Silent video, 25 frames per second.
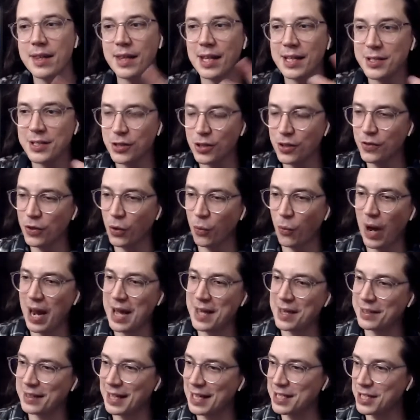that's sort of the way
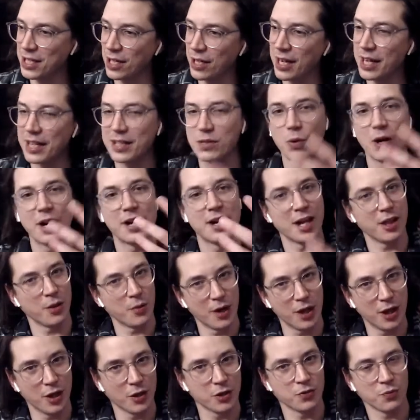that they've done it. It's another one
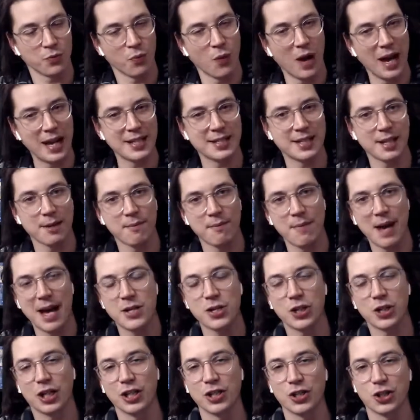of those ways that
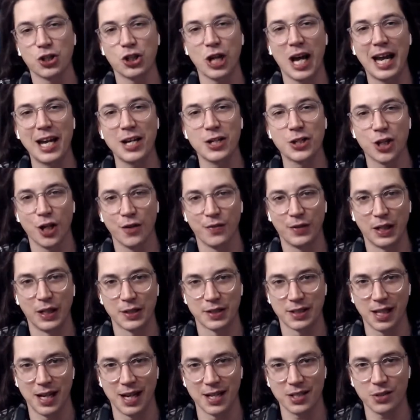Magic has changed over those
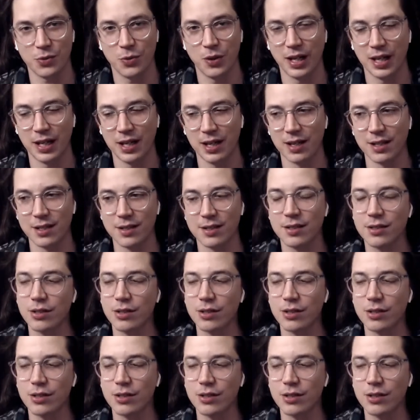last 20 years.